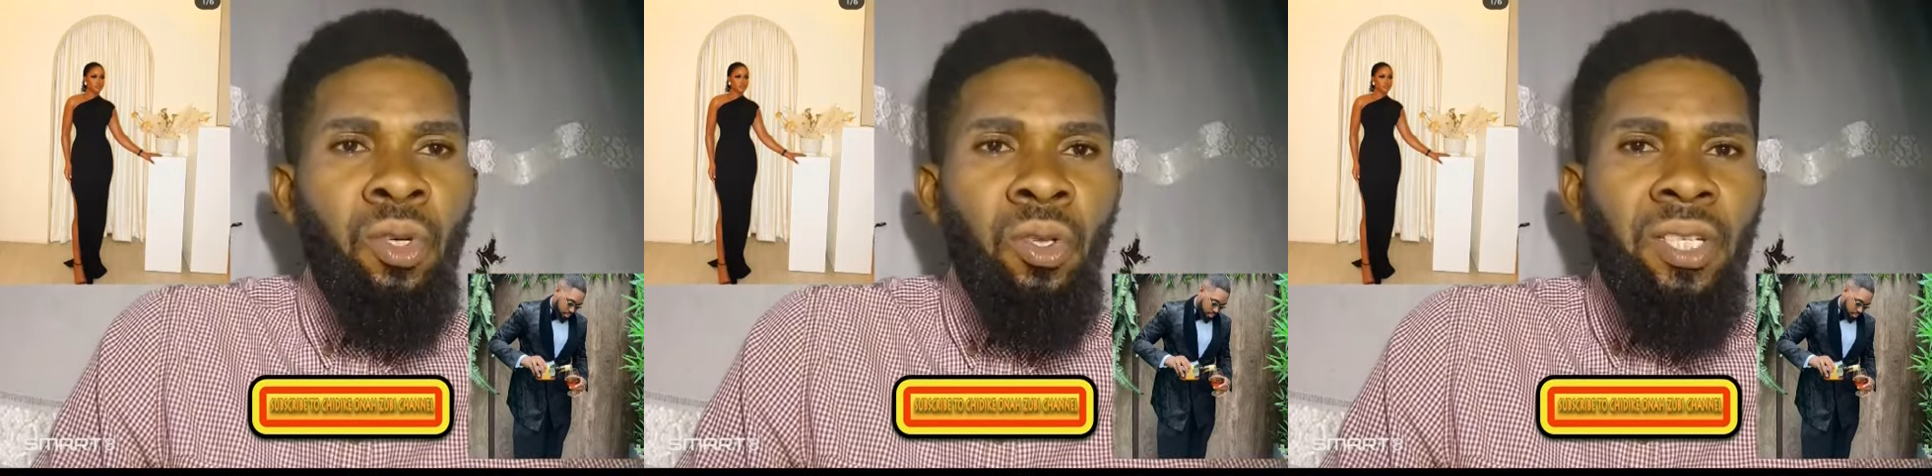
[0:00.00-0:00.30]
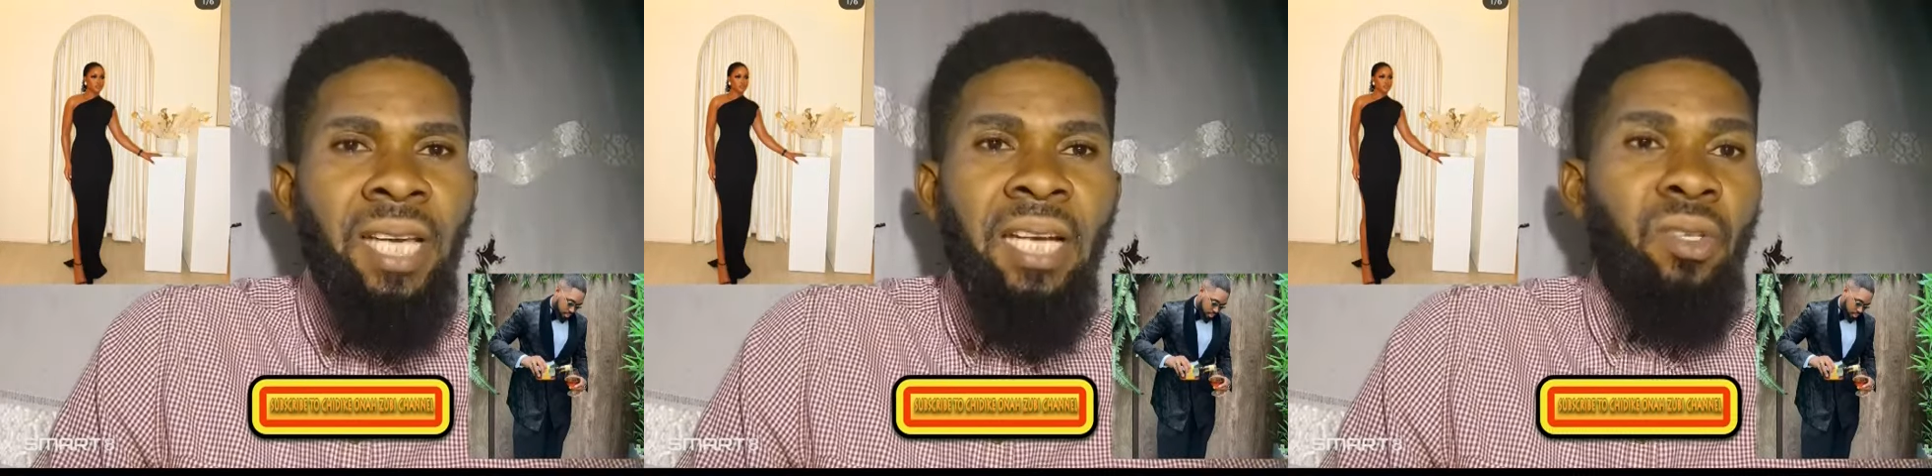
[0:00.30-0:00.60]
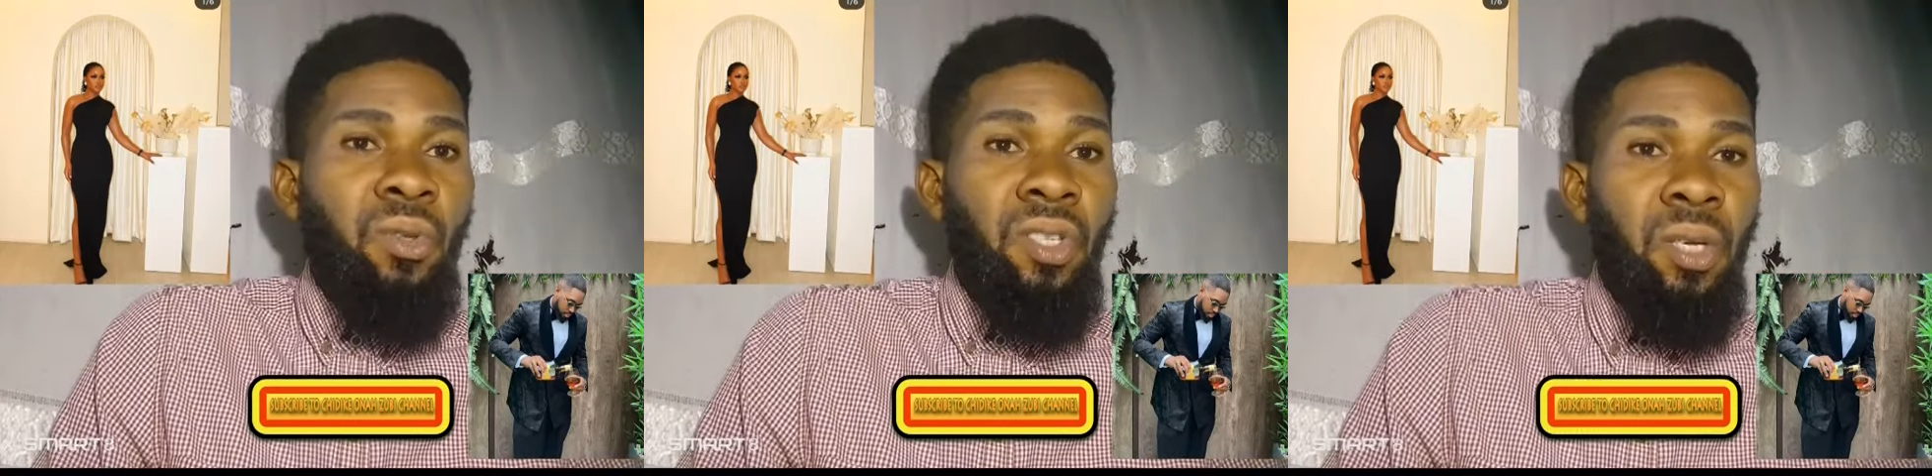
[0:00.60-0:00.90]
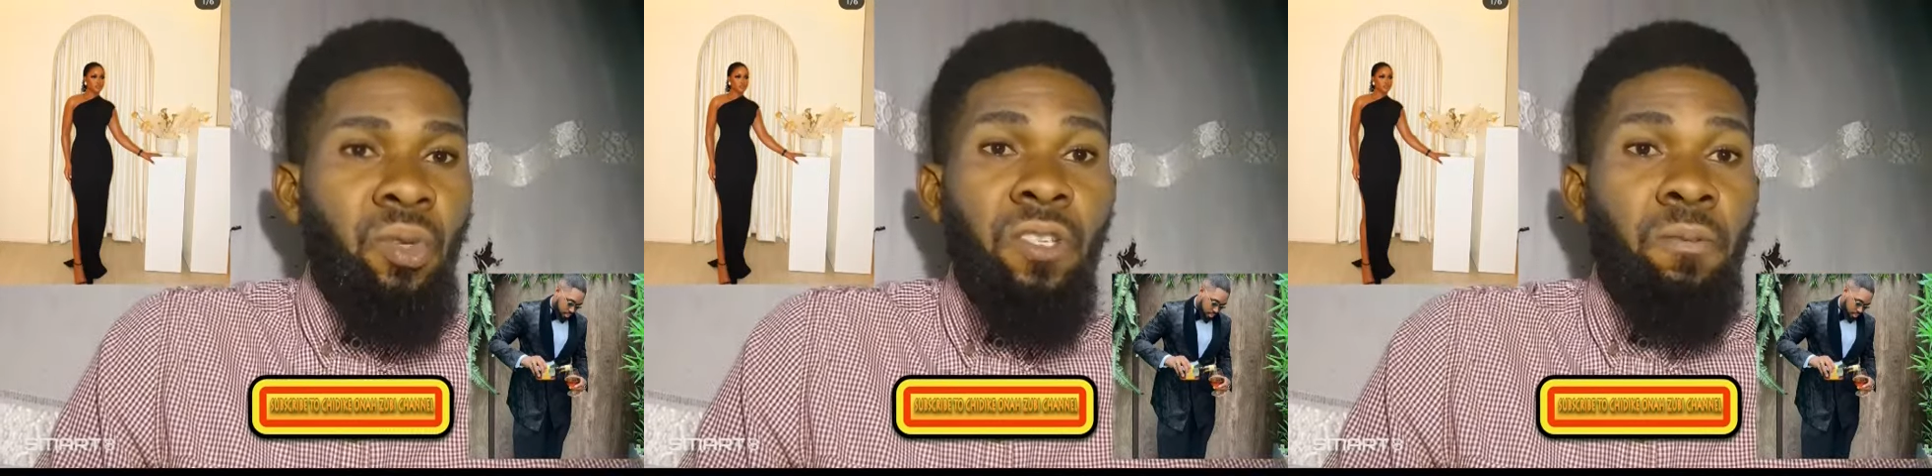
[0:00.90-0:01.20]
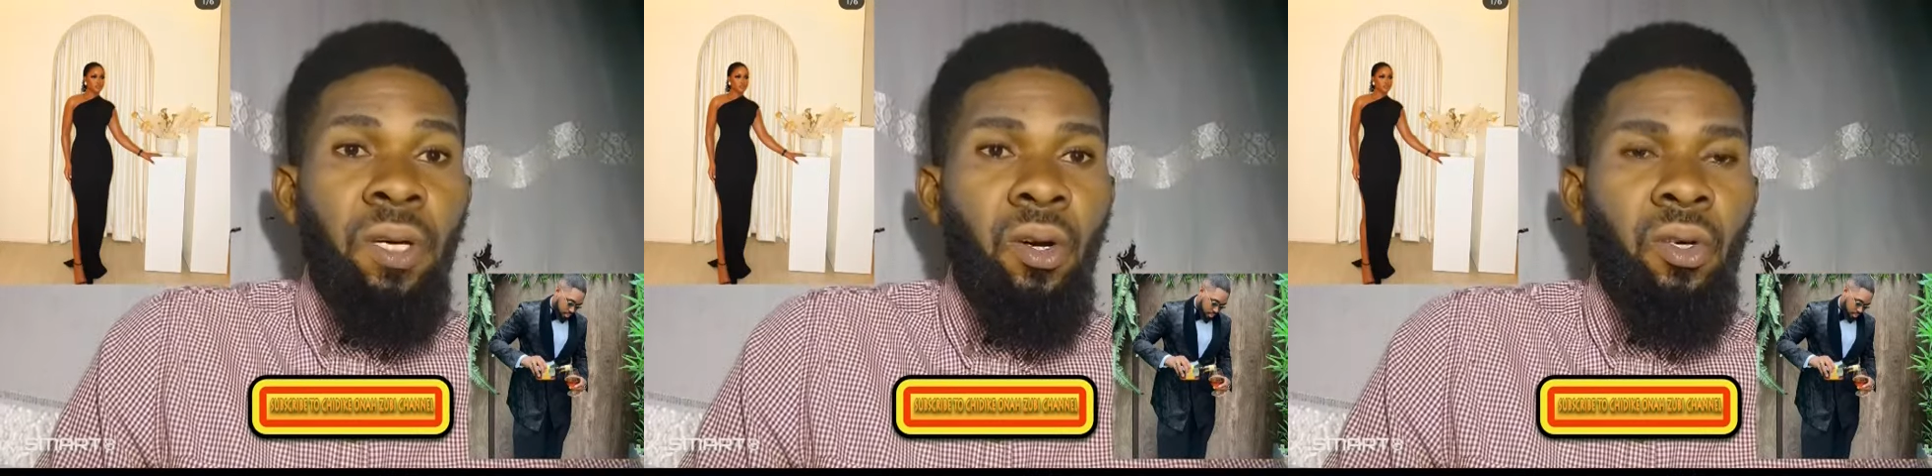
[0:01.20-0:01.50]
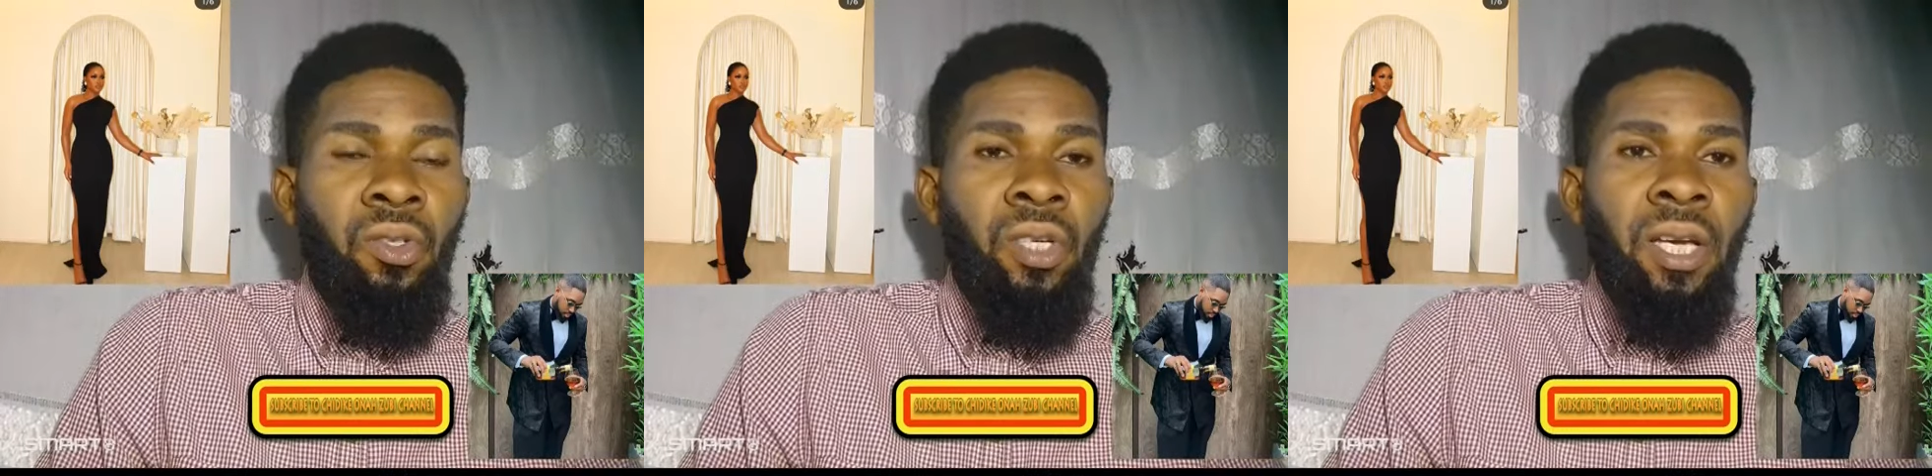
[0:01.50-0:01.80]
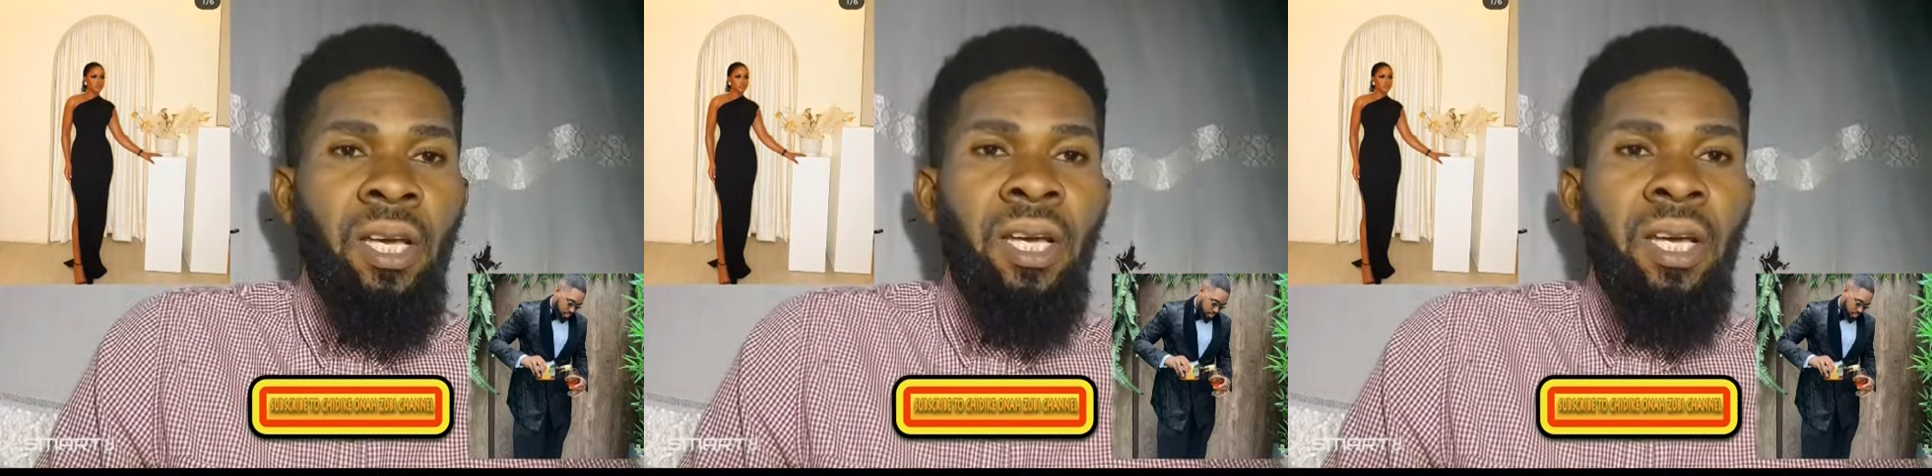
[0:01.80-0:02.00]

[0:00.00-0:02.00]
not like to stay with you because